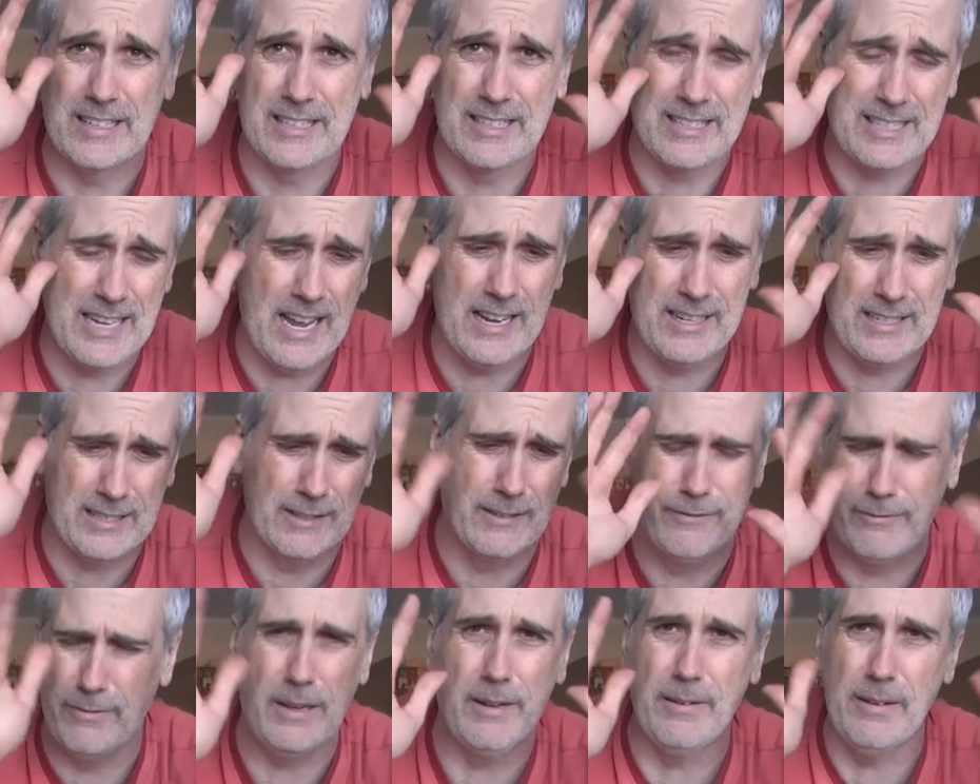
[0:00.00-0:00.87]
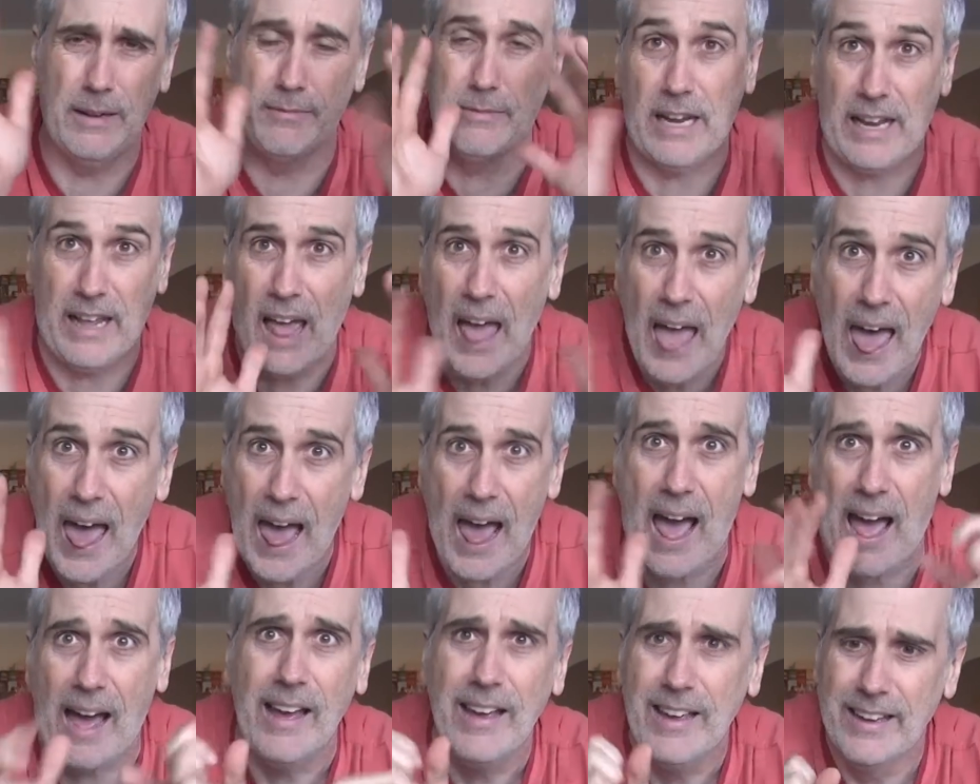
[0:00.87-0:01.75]
scent of, it's like,
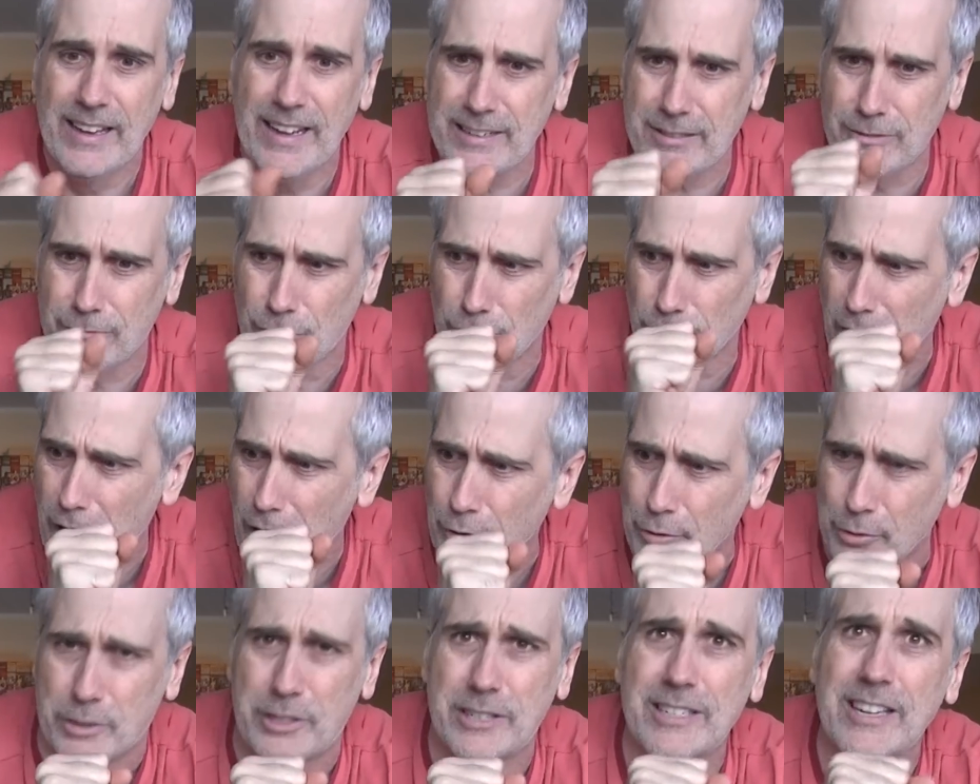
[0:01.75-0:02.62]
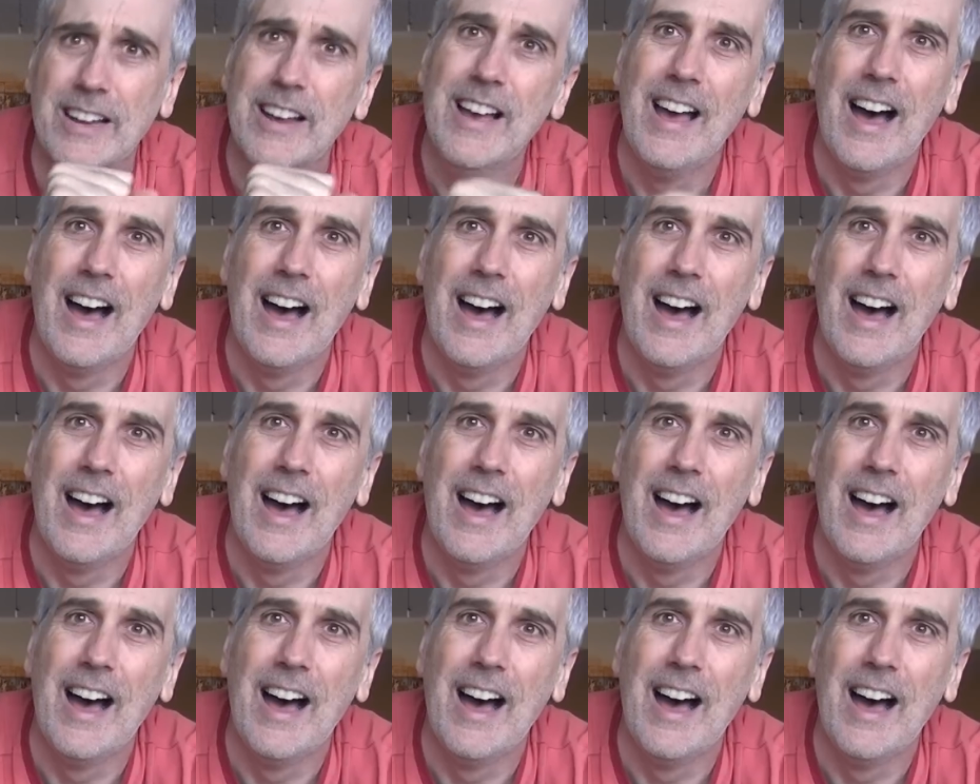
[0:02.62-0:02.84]
that's gross.